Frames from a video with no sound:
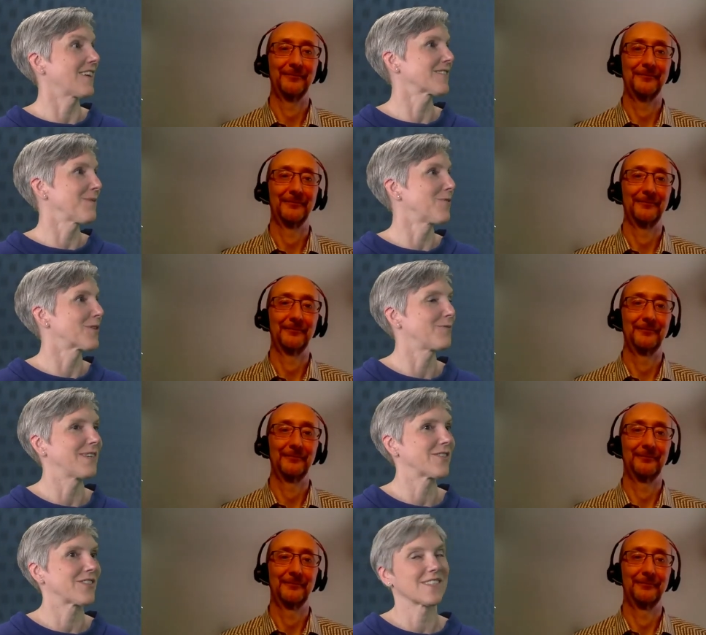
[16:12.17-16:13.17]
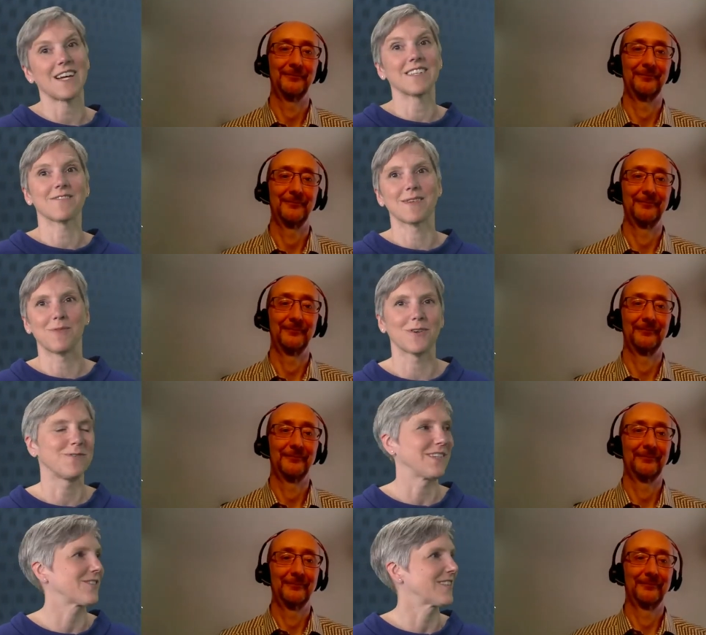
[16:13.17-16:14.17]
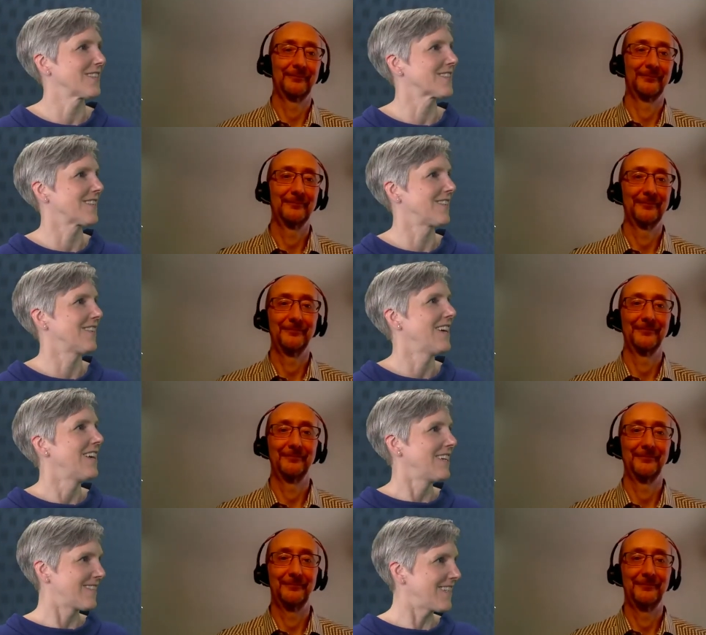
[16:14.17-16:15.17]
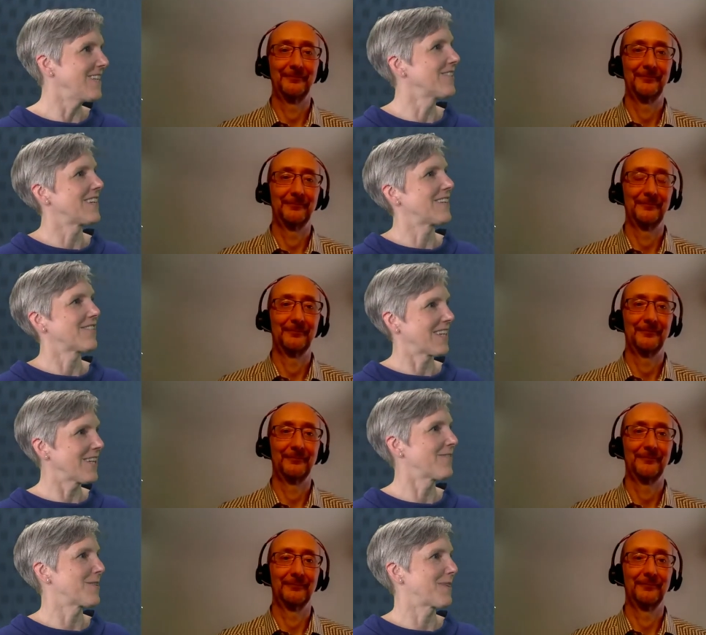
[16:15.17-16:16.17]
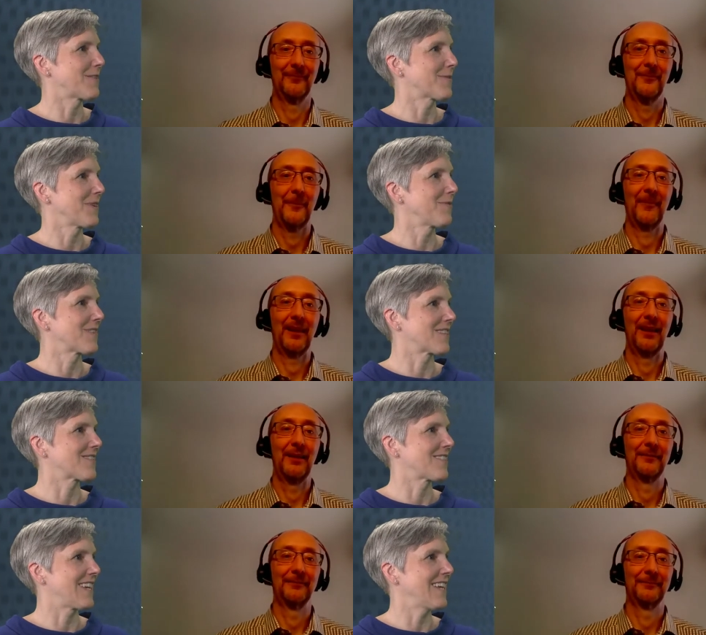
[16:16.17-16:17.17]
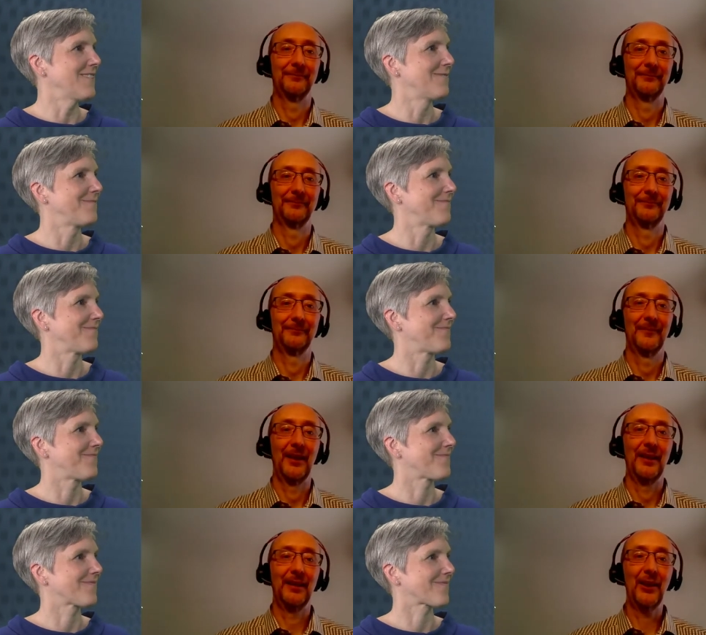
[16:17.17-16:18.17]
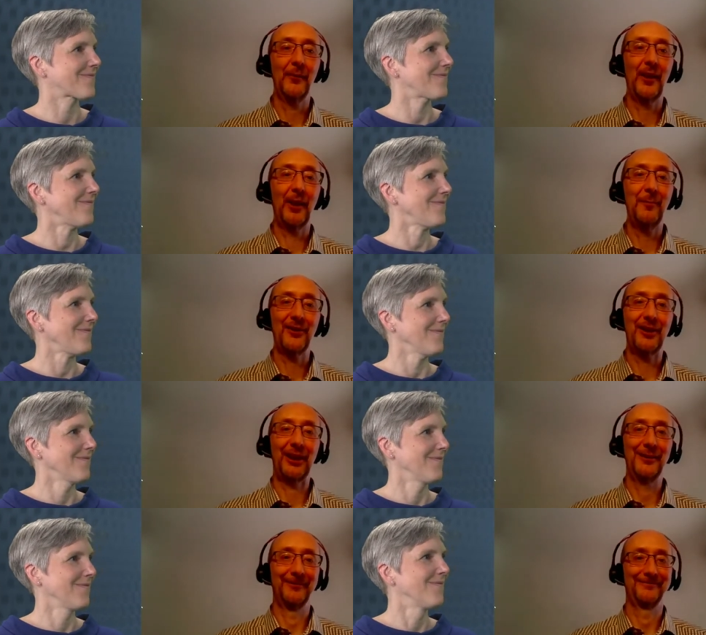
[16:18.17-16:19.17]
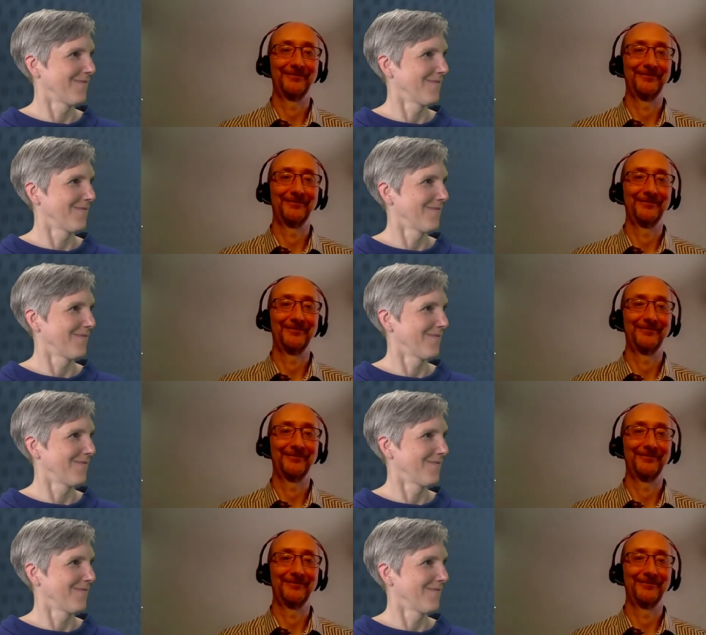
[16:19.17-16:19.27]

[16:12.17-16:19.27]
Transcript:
Speaker 1: asking more questions, answering more questions. So see you there. Thank you very much for being with us today.
Speaker 2: Thank you very much, Katrin.